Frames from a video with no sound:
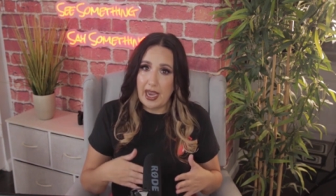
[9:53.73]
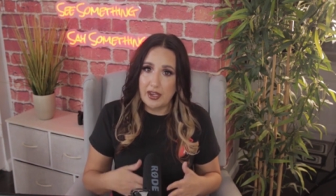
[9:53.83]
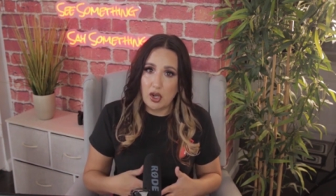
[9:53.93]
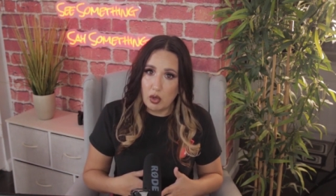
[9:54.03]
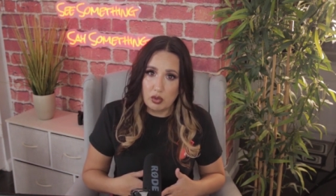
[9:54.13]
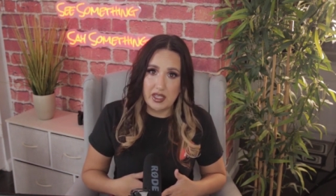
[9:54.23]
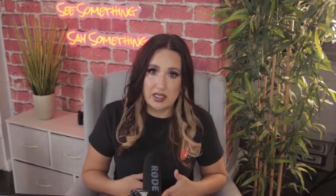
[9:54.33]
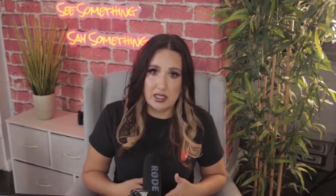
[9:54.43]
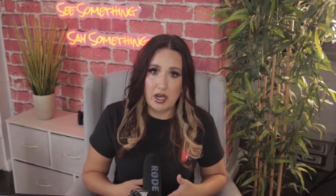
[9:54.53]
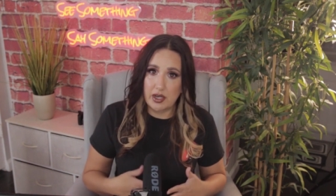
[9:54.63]
and only
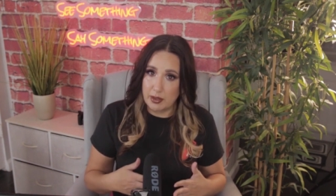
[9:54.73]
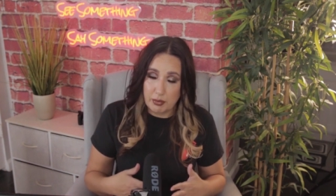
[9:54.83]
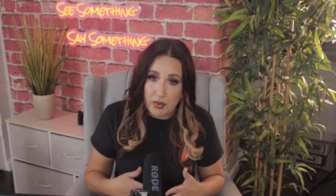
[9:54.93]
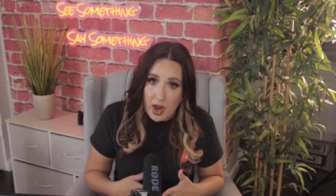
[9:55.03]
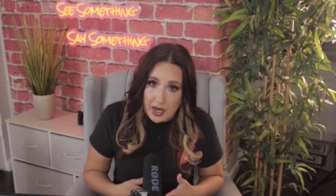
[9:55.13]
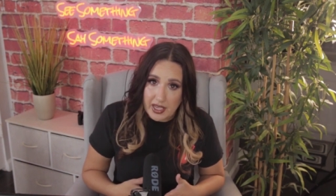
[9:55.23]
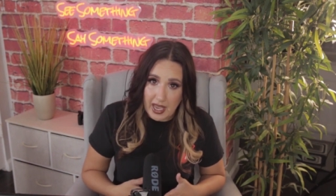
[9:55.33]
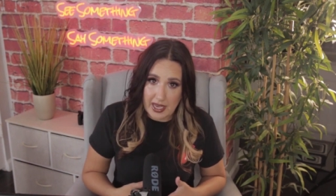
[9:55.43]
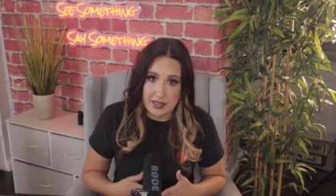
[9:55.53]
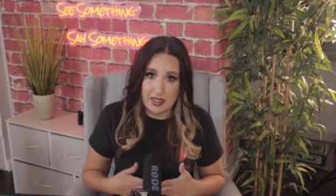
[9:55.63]
started
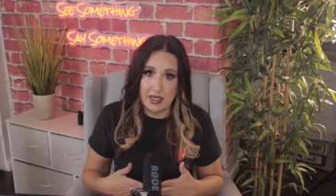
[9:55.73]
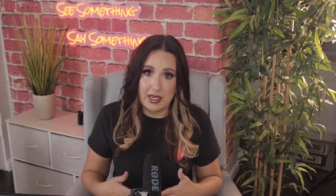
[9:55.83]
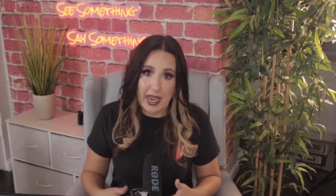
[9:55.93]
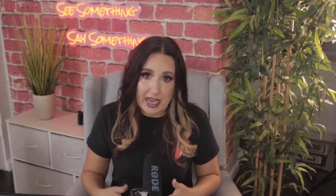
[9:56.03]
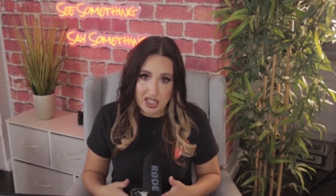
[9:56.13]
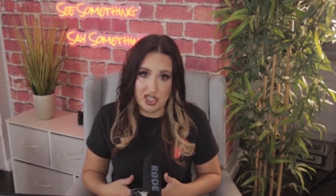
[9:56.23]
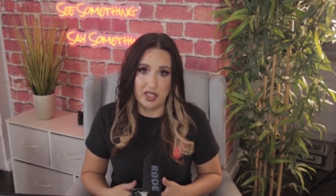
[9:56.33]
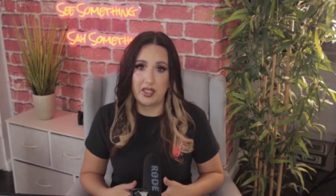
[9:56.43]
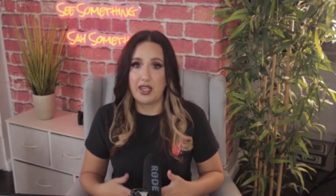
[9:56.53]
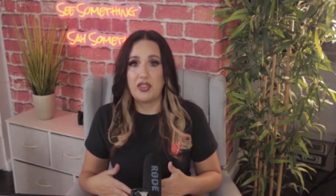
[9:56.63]
broadcasting
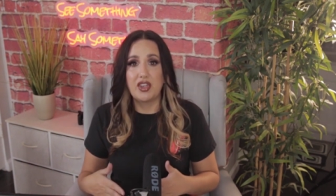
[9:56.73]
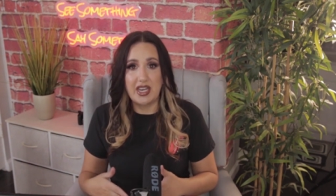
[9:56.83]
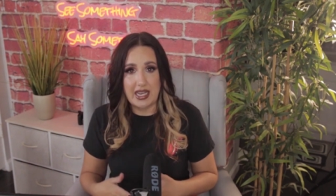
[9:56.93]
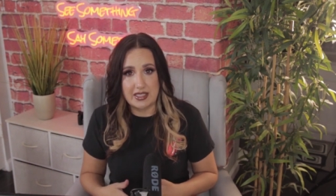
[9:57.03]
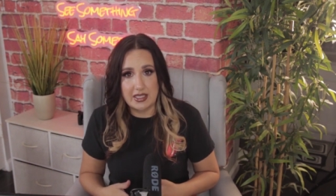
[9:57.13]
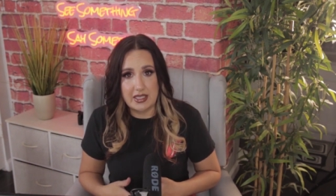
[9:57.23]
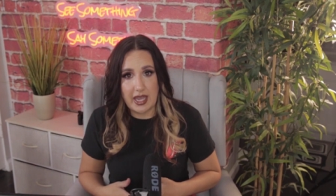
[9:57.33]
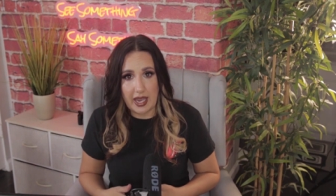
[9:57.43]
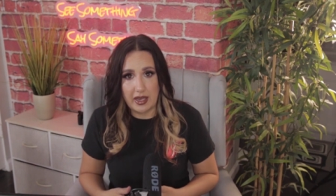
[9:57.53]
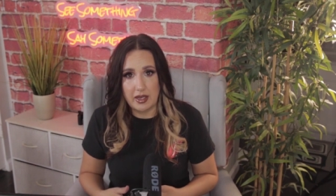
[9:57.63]
nationally the next
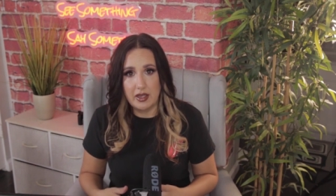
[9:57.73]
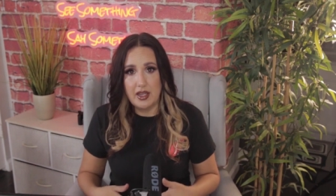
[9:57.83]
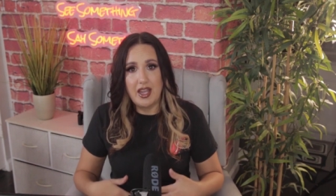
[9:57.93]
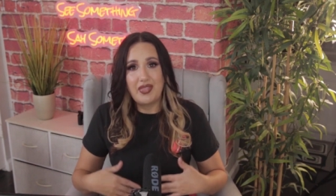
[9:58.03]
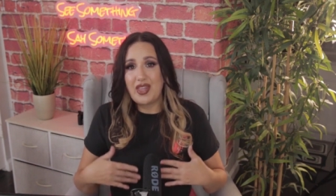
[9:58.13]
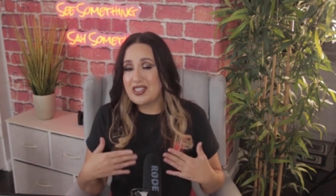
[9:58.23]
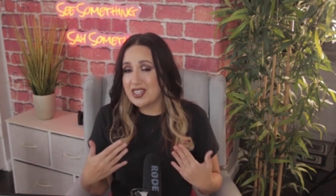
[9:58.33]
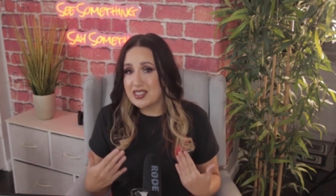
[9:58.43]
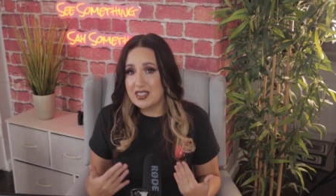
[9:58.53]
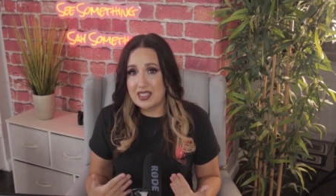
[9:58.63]
day. That
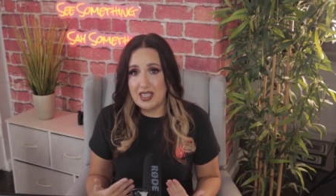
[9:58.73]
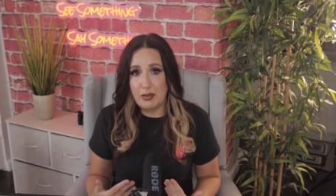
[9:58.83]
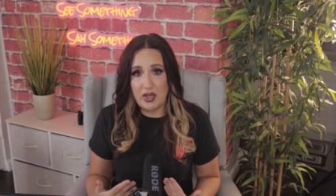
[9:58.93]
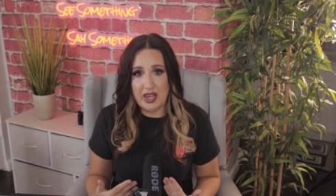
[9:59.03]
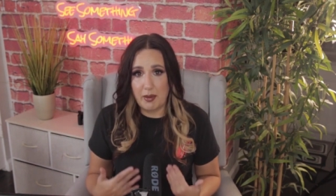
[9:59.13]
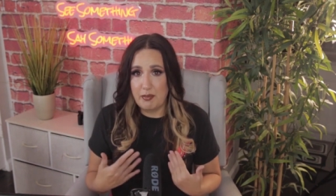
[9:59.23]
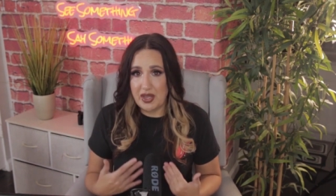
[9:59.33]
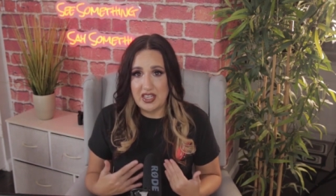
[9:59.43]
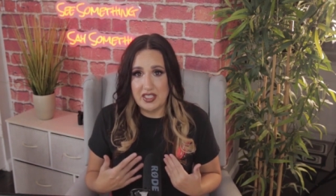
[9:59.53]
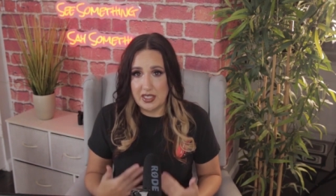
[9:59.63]
doesn't seem like a
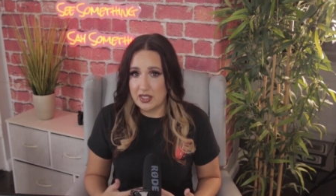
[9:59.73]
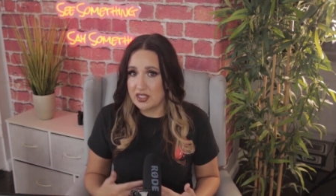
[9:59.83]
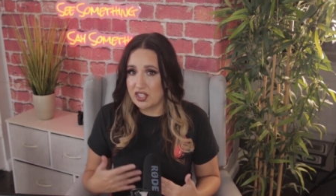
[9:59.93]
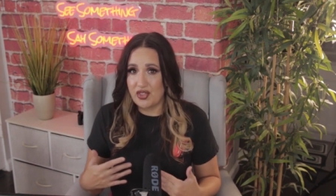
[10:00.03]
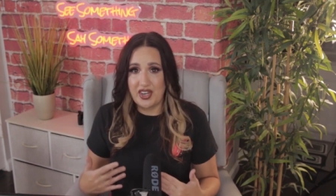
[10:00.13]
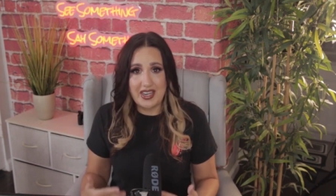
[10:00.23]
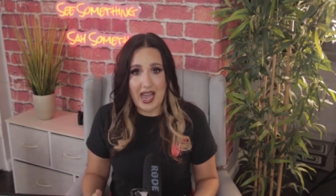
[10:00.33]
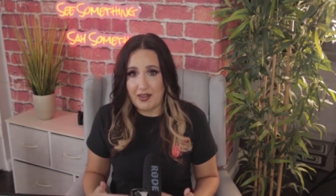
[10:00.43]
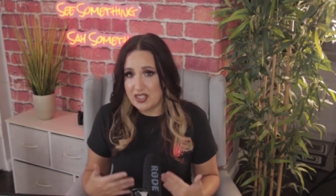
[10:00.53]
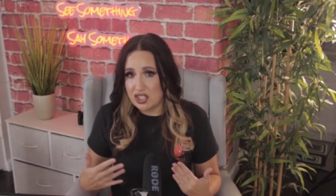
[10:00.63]
big deal to the
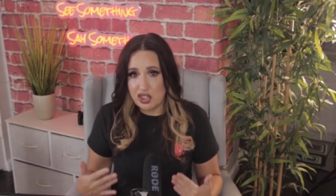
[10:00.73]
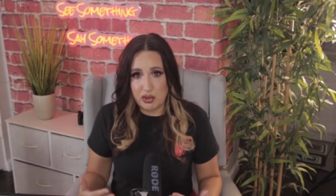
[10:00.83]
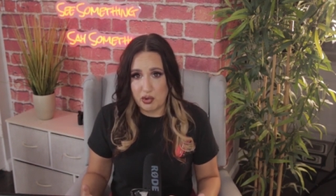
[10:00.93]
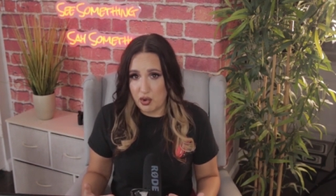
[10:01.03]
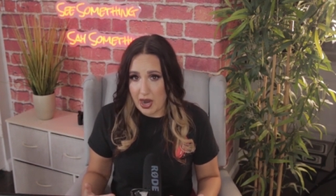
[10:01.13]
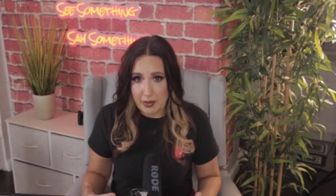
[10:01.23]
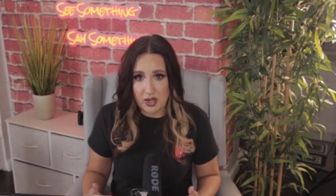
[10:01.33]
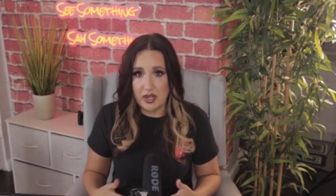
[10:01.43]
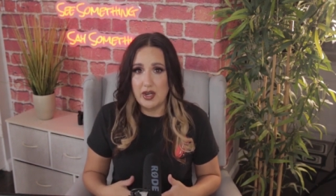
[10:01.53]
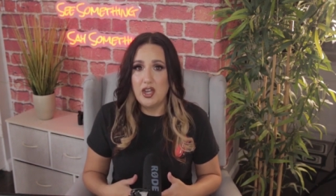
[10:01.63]
novice true
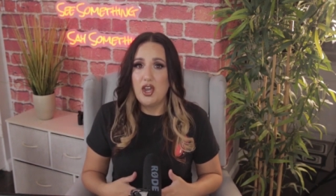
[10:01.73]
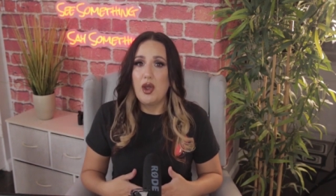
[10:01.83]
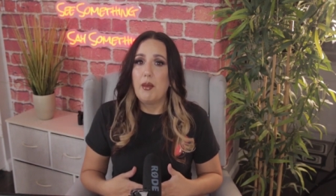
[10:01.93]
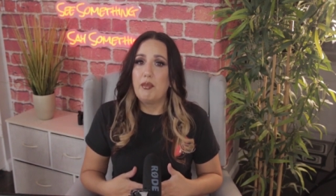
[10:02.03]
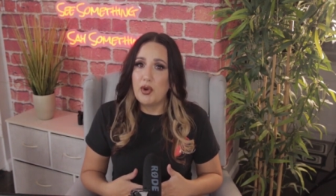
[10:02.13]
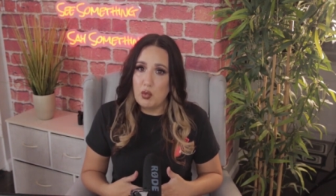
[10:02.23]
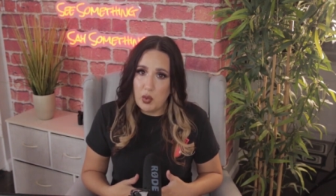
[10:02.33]
crimer, but